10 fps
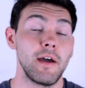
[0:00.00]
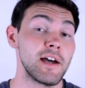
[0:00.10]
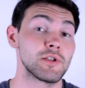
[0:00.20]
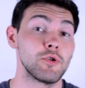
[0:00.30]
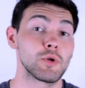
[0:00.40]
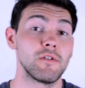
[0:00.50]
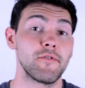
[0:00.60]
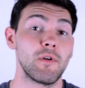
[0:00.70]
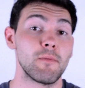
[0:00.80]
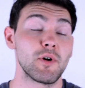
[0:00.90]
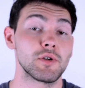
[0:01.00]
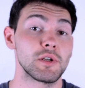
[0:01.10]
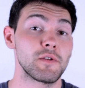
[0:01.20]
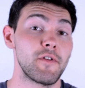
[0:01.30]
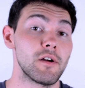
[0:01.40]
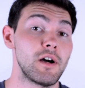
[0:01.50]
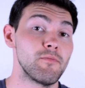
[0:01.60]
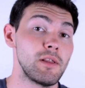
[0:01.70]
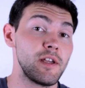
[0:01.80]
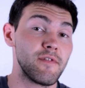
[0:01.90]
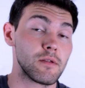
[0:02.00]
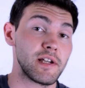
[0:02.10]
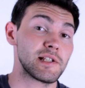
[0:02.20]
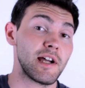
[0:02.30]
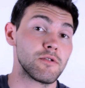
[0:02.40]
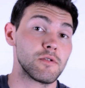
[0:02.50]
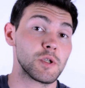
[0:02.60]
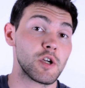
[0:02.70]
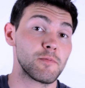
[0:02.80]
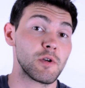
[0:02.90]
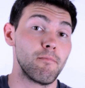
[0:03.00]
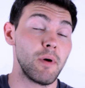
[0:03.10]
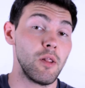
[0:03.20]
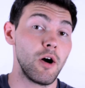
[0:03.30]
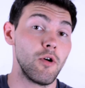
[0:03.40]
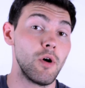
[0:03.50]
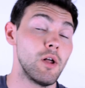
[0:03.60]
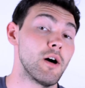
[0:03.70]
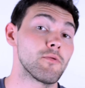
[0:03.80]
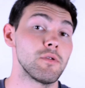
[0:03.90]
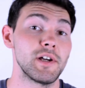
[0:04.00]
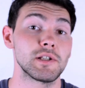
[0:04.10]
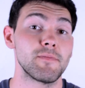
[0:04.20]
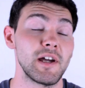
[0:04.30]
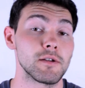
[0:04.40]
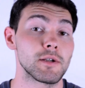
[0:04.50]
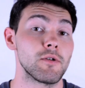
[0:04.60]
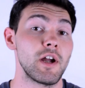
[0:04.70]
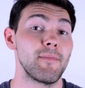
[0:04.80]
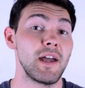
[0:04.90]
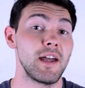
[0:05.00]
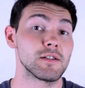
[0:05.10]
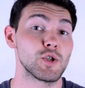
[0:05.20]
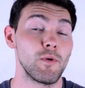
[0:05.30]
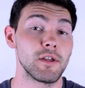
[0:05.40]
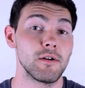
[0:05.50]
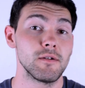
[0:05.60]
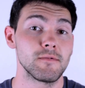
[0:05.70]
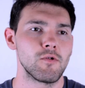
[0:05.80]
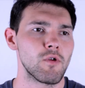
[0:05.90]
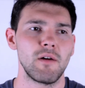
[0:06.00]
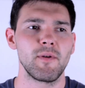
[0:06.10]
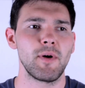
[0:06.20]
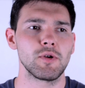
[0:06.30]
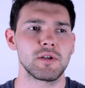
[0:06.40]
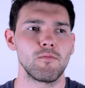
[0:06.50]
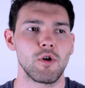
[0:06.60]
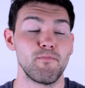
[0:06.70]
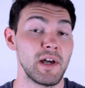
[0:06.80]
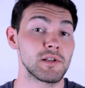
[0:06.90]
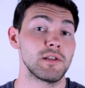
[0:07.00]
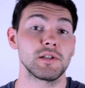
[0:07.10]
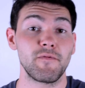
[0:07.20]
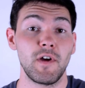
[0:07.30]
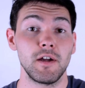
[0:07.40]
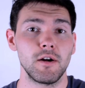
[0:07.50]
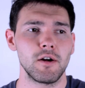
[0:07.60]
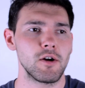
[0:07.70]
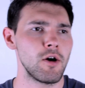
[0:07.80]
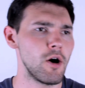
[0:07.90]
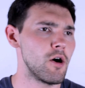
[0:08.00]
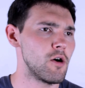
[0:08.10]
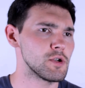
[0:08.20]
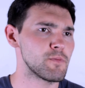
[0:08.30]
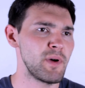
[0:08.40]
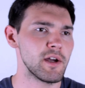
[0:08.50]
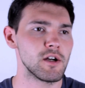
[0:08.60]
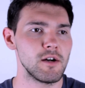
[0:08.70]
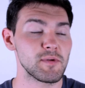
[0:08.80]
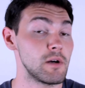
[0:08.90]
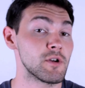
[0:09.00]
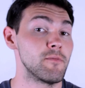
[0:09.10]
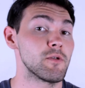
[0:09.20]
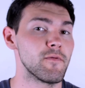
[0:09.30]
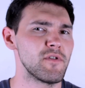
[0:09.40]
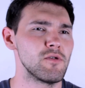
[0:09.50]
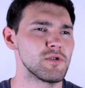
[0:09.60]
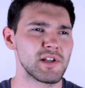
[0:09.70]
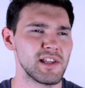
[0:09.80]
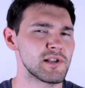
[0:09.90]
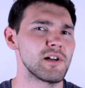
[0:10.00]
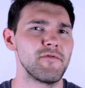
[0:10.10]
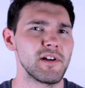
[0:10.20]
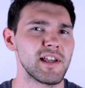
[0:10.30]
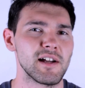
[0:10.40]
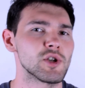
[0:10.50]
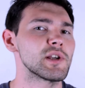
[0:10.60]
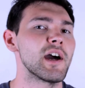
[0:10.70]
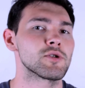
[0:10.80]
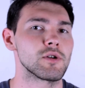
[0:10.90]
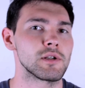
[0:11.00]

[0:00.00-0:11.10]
As usual, if you want to purchase the figure, I'll be leaving links down in the description below, along with links to my Instagram and Twitter, where I'll be posting more pics of this figure, hauls, pickups, upcoming reviews, kind of stuff like that, just extra